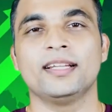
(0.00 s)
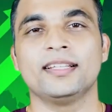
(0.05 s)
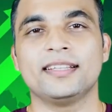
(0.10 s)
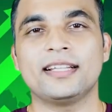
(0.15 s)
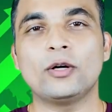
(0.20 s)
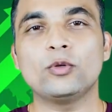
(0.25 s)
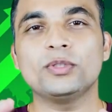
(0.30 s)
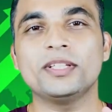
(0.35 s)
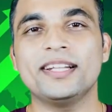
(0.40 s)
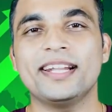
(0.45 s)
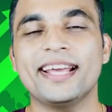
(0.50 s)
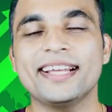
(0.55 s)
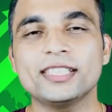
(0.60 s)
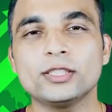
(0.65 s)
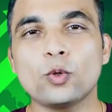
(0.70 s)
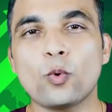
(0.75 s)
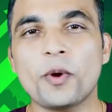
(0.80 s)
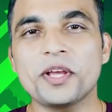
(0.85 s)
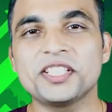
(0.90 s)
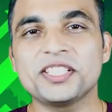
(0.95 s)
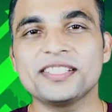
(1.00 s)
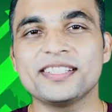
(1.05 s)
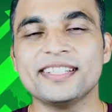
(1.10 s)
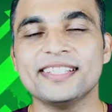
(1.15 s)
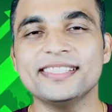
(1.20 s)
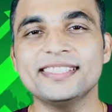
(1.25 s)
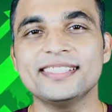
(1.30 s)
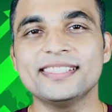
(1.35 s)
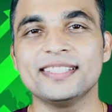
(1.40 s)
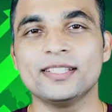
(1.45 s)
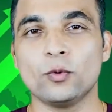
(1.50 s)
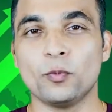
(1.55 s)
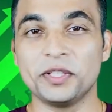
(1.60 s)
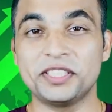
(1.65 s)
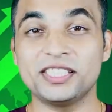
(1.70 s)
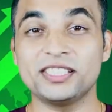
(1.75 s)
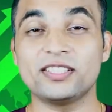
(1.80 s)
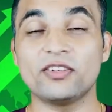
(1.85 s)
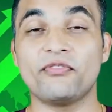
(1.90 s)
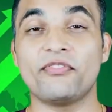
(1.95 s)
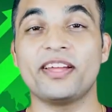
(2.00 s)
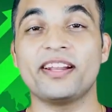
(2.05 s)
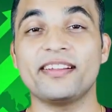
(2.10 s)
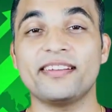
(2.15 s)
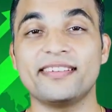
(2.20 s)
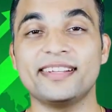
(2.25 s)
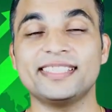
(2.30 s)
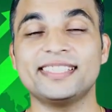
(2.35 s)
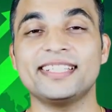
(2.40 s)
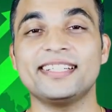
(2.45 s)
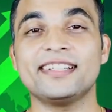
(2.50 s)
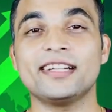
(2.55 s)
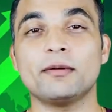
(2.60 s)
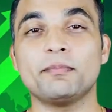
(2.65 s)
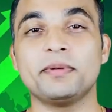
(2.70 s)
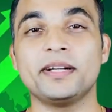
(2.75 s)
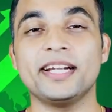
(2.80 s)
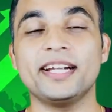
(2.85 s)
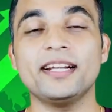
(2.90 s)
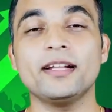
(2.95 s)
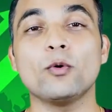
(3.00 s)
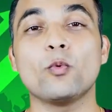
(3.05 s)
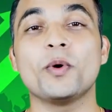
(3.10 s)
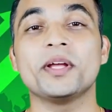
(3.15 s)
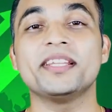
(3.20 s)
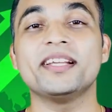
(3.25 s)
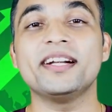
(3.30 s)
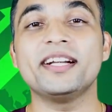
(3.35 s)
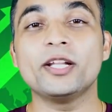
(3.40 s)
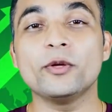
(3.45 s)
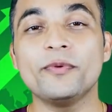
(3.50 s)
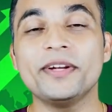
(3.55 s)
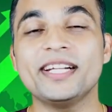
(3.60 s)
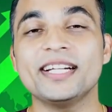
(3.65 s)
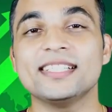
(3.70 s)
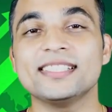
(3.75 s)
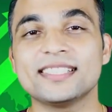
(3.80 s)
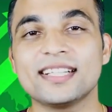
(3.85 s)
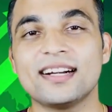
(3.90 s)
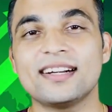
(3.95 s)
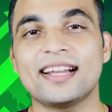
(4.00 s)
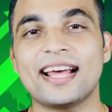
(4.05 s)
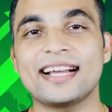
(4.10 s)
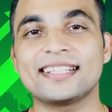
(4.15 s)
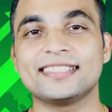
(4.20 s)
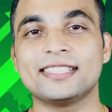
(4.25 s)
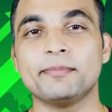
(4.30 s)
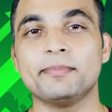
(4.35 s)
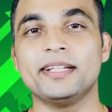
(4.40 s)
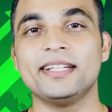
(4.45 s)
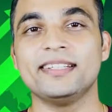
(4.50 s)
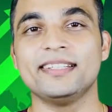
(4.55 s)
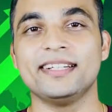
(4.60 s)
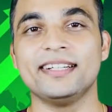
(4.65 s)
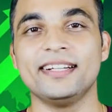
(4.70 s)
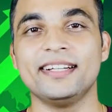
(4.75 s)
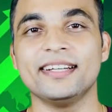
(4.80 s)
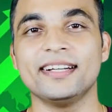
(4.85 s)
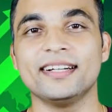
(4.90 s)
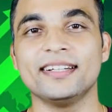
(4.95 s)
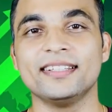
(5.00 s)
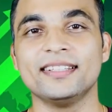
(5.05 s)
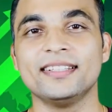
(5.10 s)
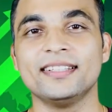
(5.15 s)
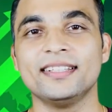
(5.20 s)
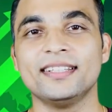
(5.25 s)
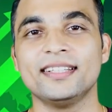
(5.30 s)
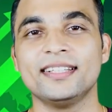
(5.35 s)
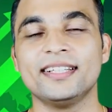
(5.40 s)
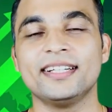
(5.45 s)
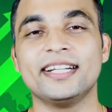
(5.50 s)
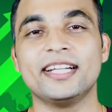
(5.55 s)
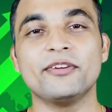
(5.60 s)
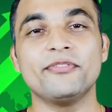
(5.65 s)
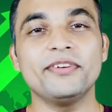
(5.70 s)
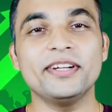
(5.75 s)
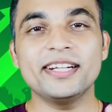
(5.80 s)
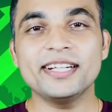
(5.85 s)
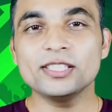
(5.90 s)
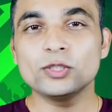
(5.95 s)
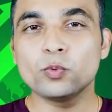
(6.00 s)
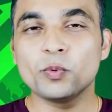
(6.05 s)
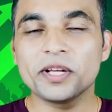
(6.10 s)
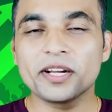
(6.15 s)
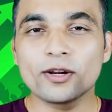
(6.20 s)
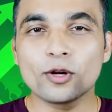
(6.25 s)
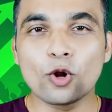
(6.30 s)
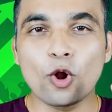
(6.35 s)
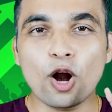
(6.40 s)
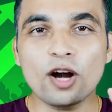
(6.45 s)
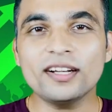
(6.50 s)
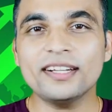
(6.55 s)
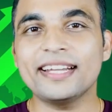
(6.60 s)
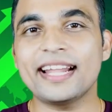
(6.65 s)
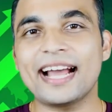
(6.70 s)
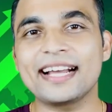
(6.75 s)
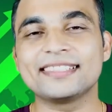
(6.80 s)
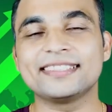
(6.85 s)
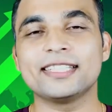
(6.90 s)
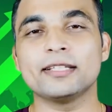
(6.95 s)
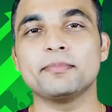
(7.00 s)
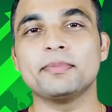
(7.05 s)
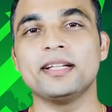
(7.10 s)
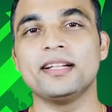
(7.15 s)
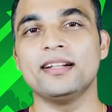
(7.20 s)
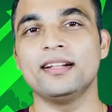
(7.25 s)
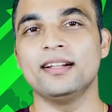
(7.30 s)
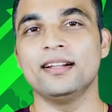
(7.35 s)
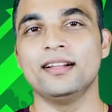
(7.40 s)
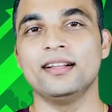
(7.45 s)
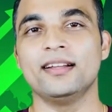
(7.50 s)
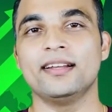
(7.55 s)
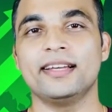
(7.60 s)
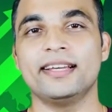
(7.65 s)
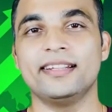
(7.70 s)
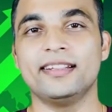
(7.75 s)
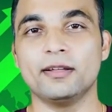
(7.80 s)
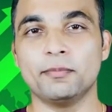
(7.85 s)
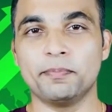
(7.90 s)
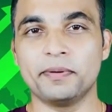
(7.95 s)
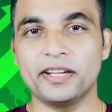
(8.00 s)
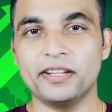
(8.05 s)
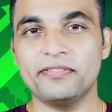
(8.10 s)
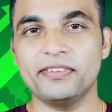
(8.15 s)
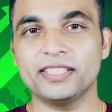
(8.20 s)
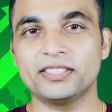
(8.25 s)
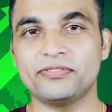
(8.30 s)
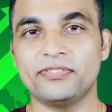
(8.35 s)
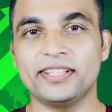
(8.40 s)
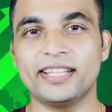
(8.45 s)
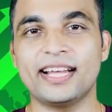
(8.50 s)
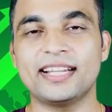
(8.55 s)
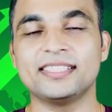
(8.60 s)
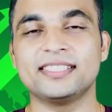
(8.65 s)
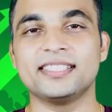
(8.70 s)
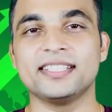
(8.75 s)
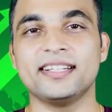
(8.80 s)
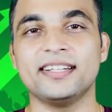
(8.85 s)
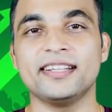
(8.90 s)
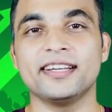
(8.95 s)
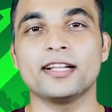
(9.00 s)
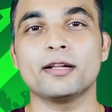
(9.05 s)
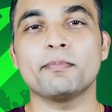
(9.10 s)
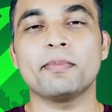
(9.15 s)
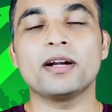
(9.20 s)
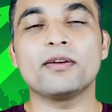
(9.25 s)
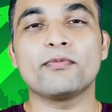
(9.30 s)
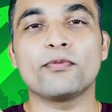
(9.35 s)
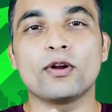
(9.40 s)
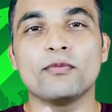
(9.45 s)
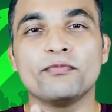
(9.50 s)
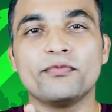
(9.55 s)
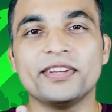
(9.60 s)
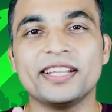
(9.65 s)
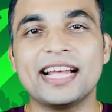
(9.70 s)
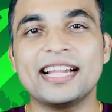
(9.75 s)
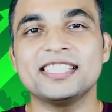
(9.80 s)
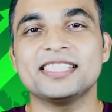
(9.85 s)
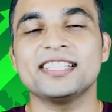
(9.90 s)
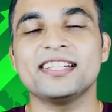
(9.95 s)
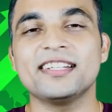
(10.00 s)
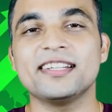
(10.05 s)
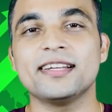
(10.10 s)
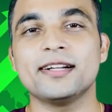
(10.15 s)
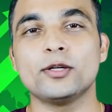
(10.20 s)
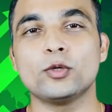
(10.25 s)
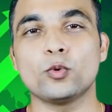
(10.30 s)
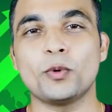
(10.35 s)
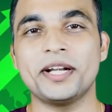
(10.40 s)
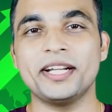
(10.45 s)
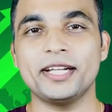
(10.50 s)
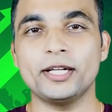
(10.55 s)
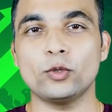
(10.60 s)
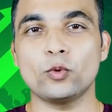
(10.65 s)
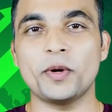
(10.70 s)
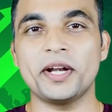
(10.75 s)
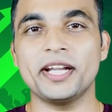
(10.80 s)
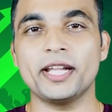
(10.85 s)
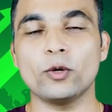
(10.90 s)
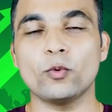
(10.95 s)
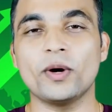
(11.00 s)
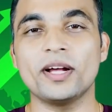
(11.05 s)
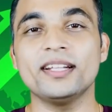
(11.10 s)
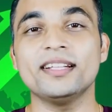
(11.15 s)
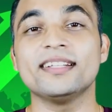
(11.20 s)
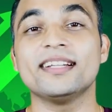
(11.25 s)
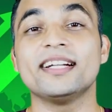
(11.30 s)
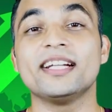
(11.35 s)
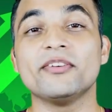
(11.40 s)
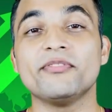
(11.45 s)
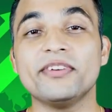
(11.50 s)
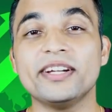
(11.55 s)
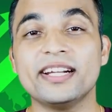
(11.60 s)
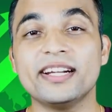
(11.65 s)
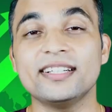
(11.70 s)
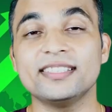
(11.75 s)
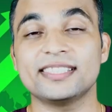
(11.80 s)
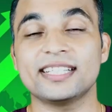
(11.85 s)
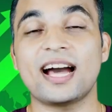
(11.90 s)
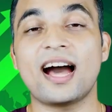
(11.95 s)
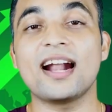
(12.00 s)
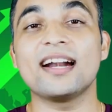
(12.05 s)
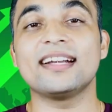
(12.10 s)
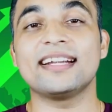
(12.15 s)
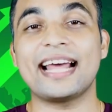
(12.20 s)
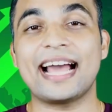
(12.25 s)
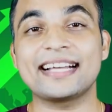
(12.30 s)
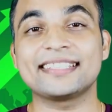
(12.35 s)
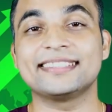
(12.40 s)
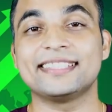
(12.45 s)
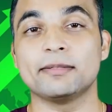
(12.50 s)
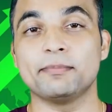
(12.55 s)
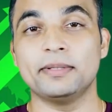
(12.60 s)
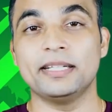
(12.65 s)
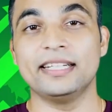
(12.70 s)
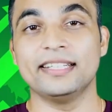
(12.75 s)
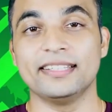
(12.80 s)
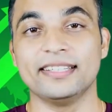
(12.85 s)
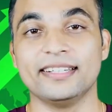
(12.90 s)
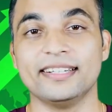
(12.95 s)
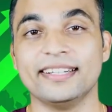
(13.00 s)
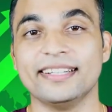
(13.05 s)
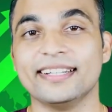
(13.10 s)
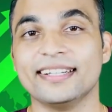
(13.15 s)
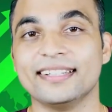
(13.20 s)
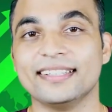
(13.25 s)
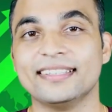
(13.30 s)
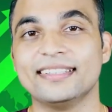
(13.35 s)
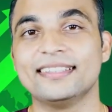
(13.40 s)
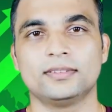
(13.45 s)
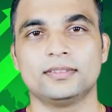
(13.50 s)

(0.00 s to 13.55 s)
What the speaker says: Now the next question is, which is a very recent update, whether dividends are taxable in India. Dividends were not taxable in the previous financial year, but from financial year 2021, the dividends are taxable in India.